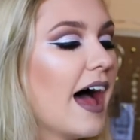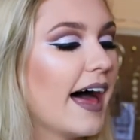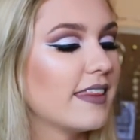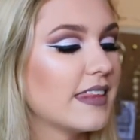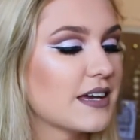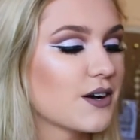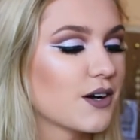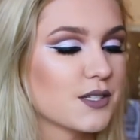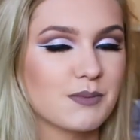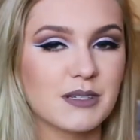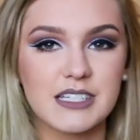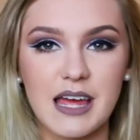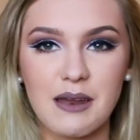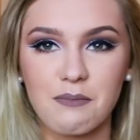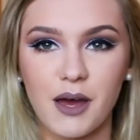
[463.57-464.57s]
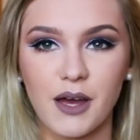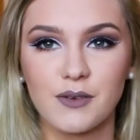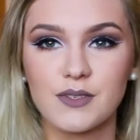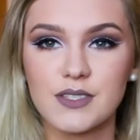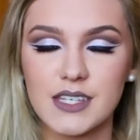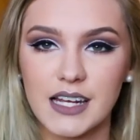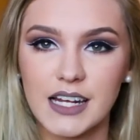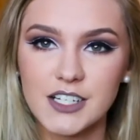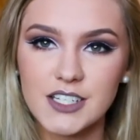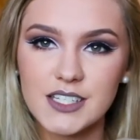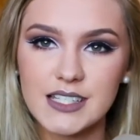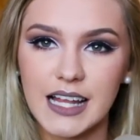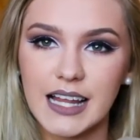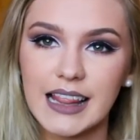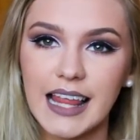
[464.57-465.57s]
and they cost me £10, and I
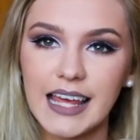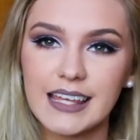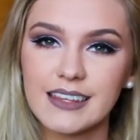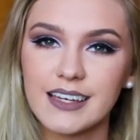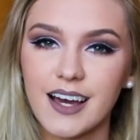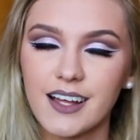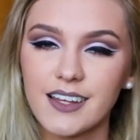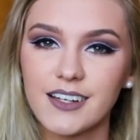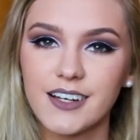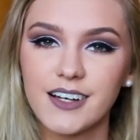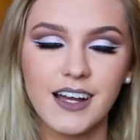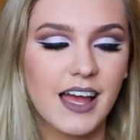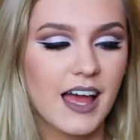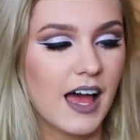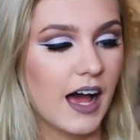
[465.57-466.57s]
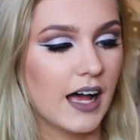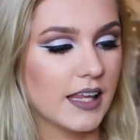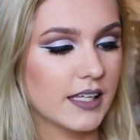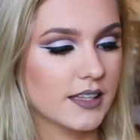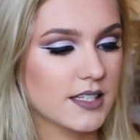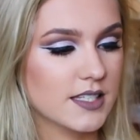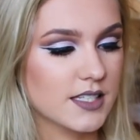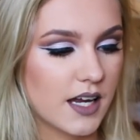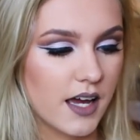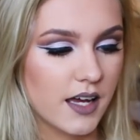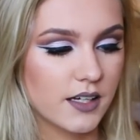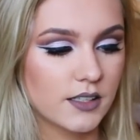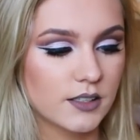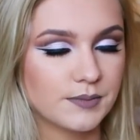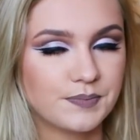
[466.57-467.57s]
just like the colour, I like the
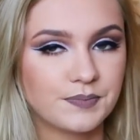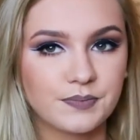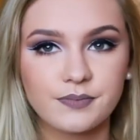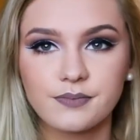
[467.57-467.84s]
style.